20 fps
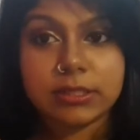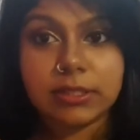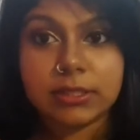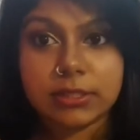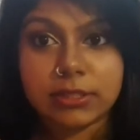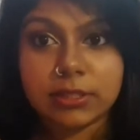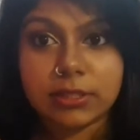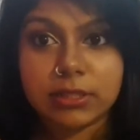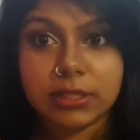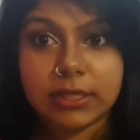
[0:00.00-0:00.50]
a
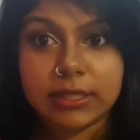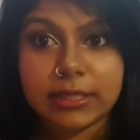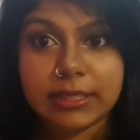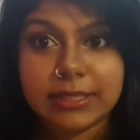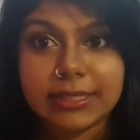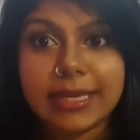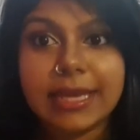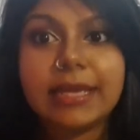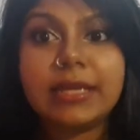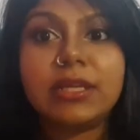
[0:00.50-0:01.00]
certain
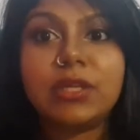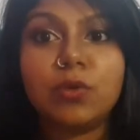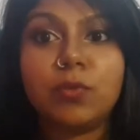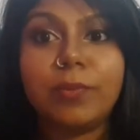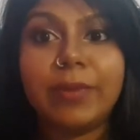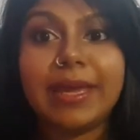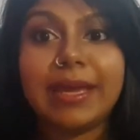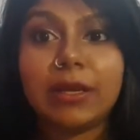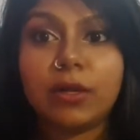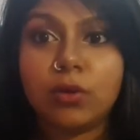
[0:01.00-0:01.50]
content, you
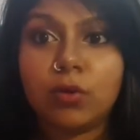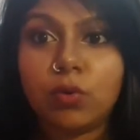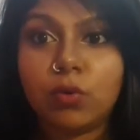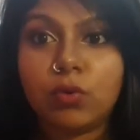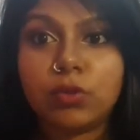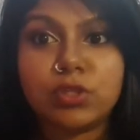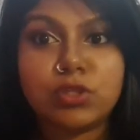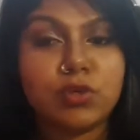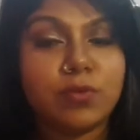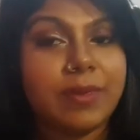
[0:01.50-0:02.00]
make notes,